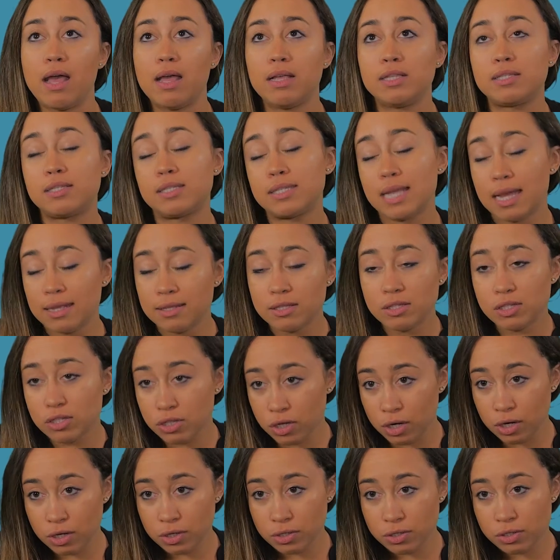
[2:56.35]

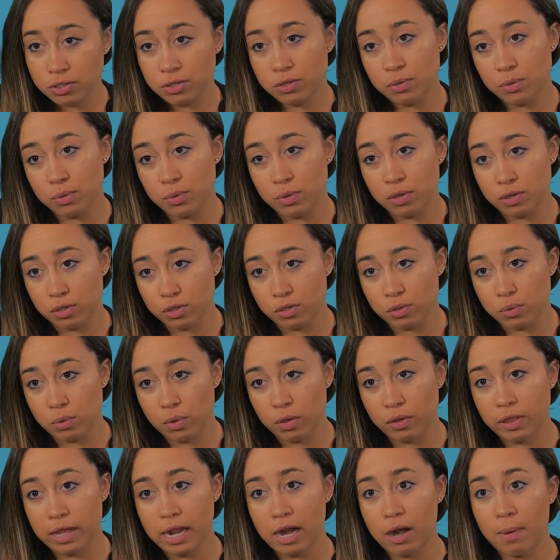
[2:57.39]
sensors to the
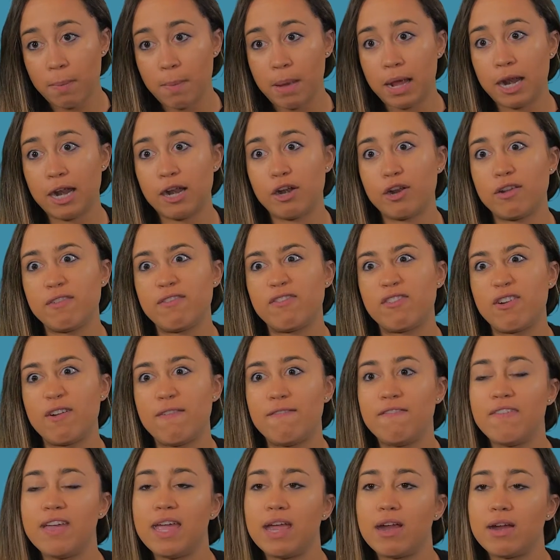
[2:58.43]
tool that are monitoring for
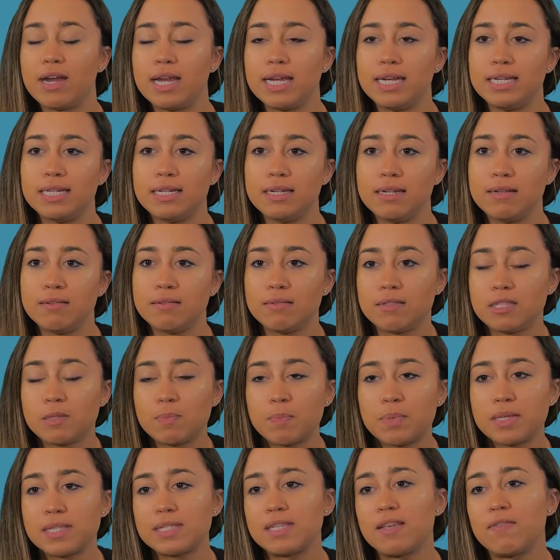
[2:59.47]
very
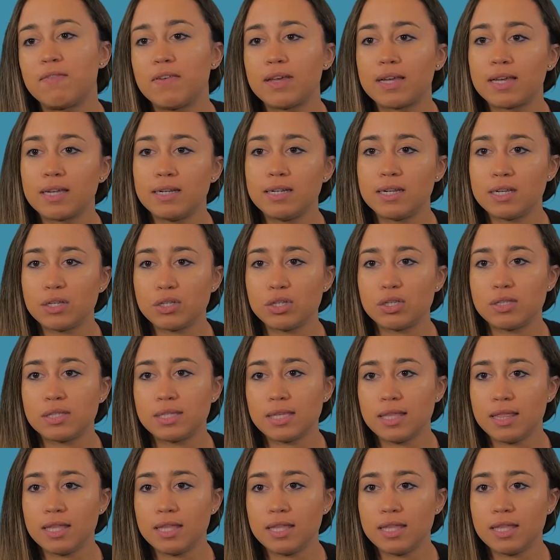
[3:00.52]
specific conditions in